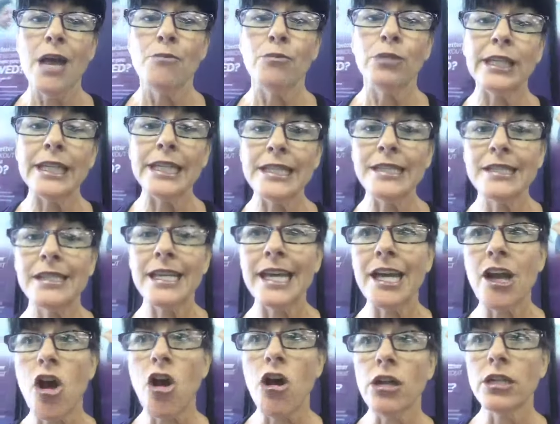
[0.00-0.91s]
Please
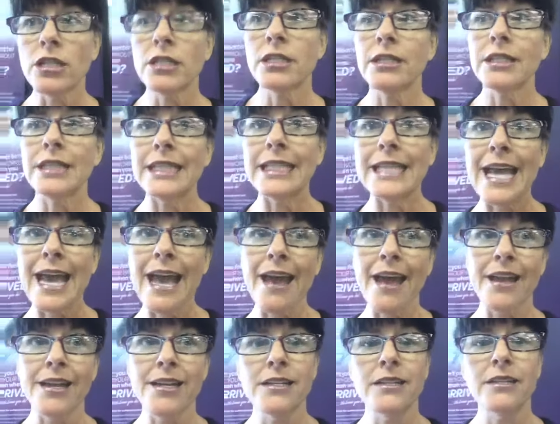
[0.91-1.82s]
stay on to the
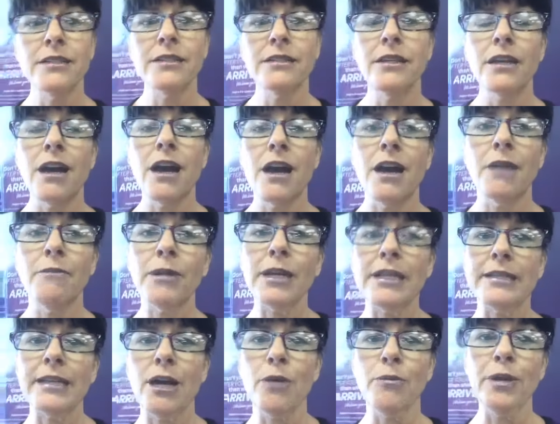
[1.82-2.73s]
end,
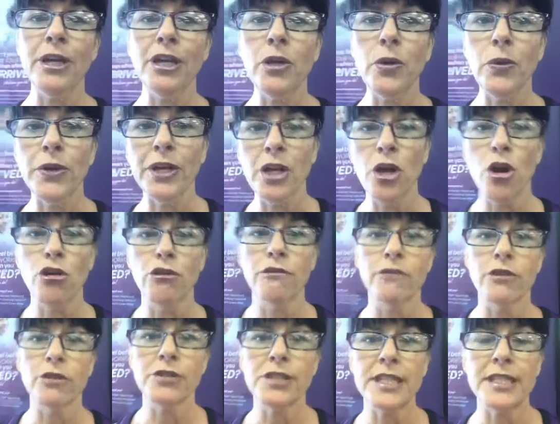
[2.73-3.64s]
because I'll be going
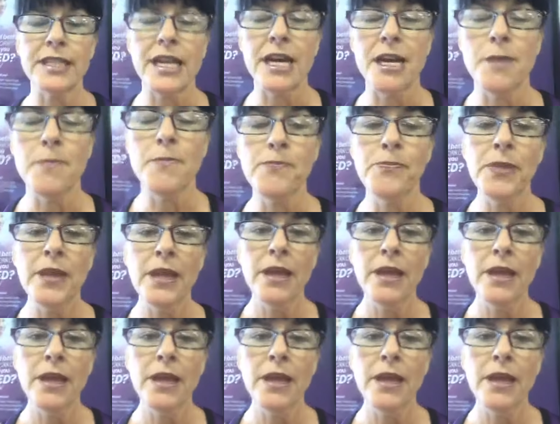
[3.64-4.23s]
over some